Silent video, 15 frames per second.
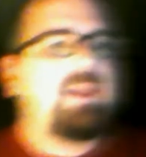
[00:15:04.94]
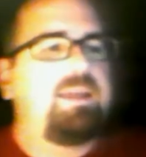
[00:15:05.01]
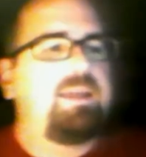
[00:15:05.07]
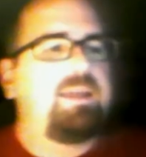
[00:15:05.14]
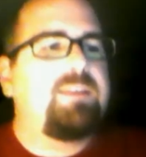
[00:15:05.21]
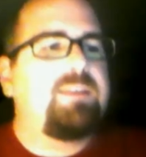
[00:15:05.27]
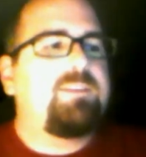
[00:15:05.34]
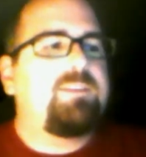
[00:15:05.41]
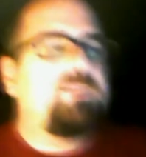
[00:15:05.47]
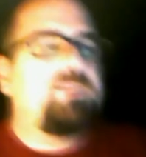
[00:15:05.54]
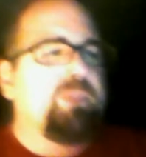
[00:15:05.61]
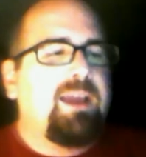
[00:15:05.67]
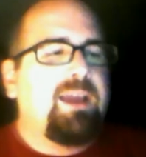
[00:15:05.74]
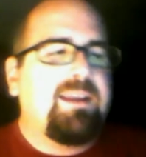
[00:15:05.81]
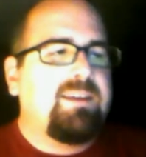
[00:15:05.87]
So the
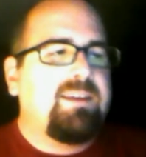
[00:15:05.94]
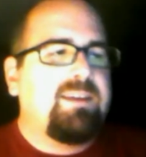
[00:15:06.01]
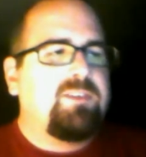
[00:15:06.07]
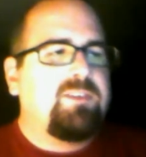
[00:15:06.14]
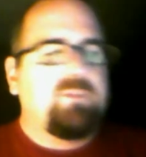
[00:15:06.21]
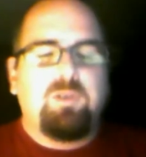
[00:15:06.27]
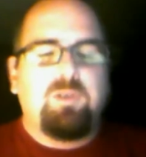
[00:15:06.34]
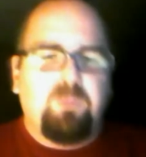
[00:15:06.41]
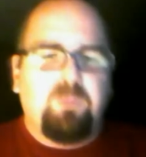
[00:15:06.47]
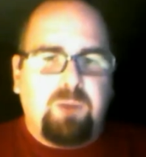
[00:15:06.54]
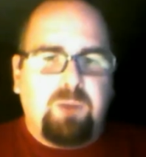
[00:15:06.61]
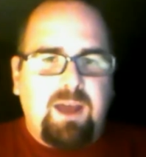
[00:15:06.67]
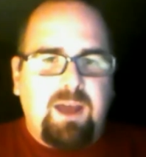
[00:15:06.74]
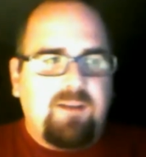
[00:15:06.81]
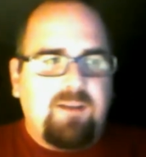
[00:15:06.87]
idea is you move him
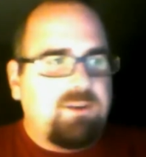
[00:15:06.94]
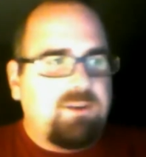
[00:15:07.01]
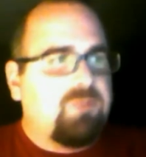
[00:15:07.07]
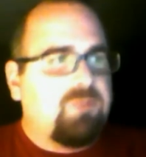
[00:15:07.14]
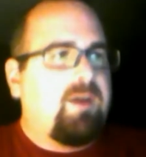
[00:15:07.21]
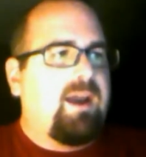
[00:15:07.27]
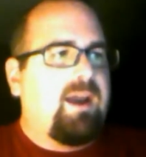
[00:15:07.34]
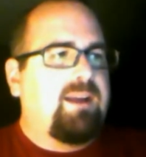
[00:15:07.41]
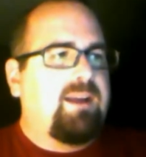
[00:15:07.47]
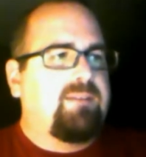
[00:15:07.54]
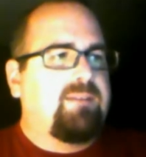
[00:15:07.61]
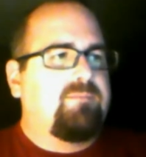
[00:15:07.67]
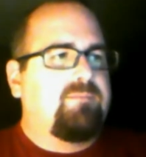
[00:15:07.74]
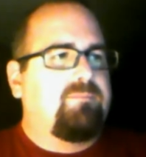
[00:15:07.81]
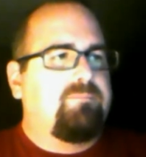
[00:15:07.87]
around and you
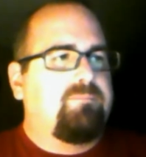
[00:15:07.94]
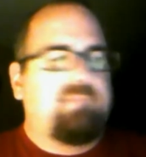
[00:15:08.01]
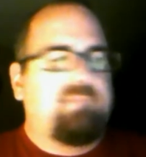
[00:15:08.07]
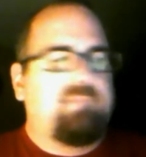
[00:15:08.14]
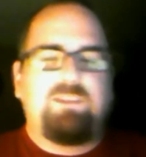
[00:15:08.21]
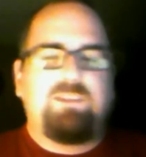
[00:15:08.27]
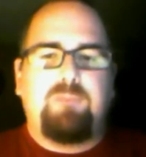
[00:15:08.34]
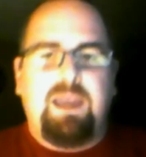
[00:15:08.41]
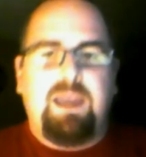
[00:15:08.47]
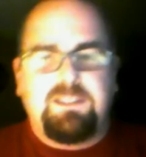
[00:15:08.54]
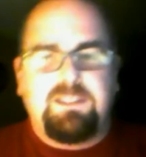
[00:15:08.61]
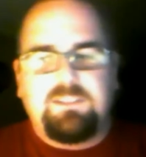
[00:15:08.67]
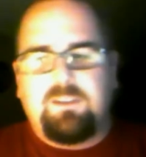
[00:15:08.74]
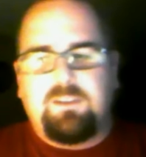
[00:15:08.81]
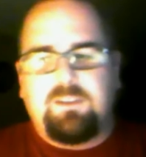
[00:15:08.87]
find
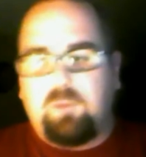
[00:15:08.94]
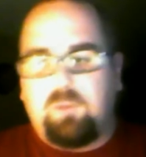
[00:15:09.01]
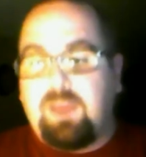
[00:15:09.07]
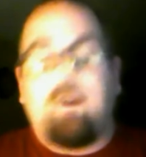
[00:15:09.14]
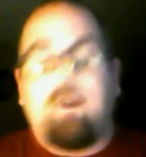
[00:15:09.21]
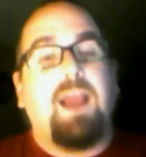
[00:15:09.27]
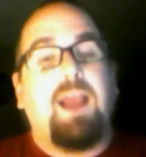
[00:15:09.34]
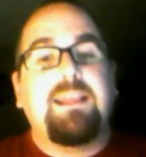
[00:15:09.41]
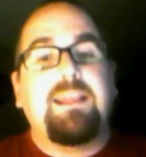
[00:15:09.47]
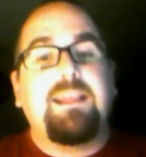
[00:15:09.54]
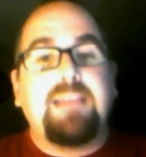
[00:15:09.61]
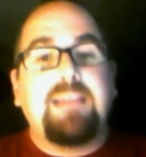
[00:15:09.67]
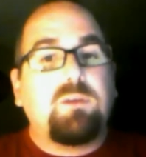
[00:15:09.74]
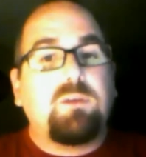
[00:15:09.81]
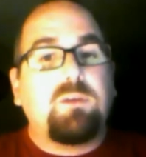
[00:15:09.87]
mismatches and whatever. I
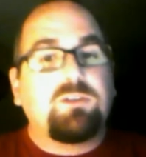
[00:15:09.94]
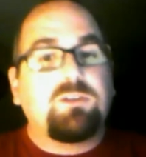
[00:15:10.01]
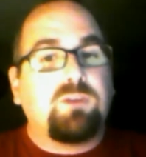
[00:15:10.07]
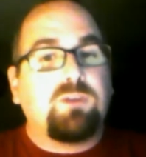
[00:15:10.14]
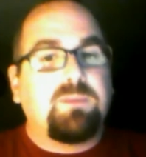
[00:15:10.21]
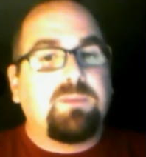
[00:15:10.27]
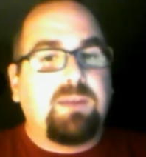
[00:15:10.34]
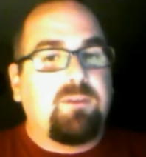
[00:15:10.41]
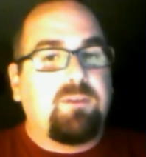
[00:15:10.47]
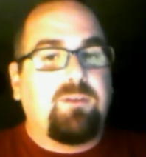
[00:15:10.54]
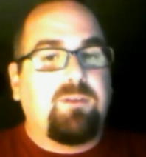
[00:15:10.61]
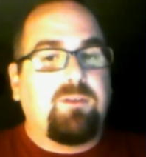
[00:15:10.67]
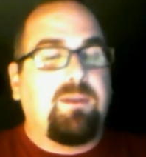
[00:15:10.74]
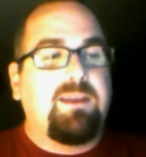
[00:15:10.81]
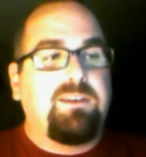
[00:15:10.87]
get where Jerome's coming
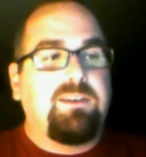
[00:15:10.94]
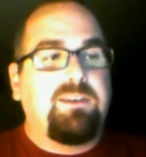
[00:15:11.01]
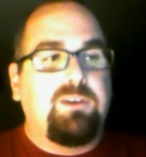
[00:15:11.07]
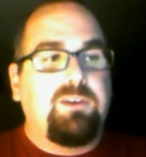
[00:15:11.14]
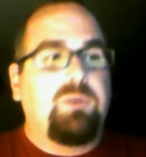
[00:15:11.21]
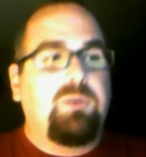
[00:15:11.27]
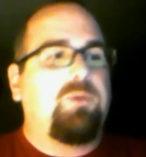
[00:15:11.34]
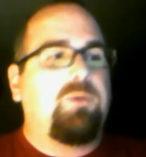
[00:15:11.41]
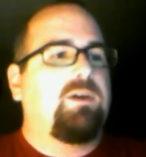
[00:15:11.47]
from, I do.